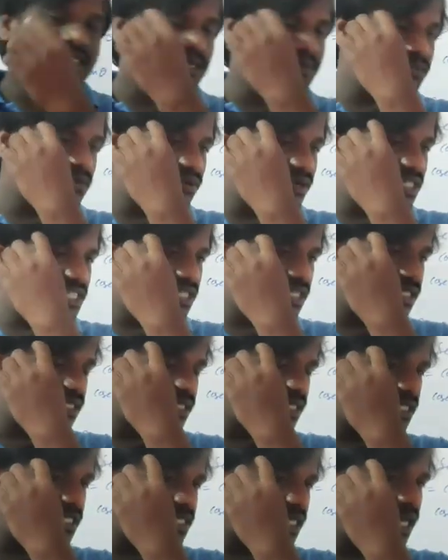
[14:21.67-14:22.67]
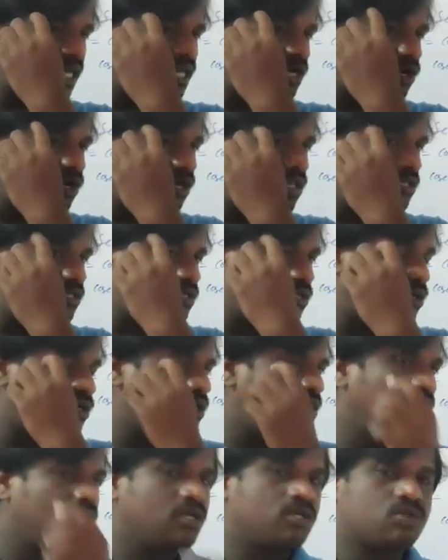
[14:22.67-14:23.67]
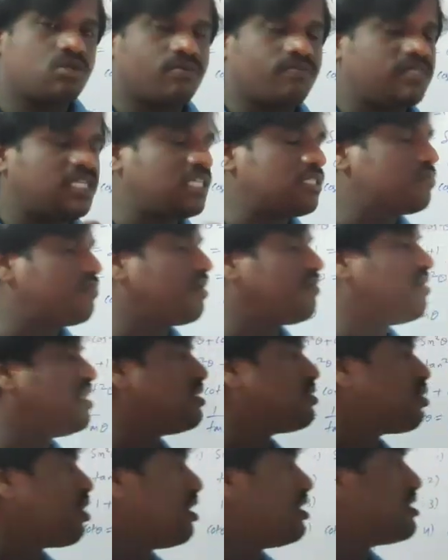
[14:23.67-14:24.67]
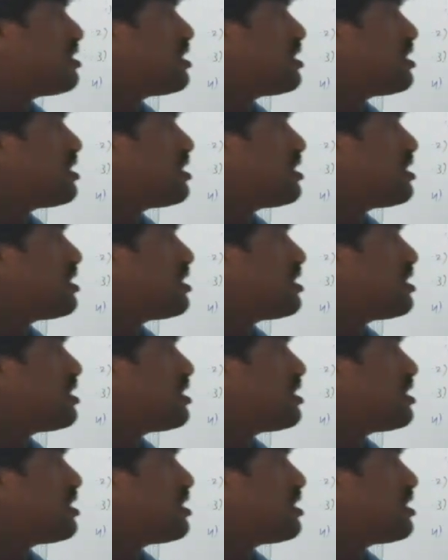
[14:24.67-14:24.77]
some questions in JEE also. So just we will solve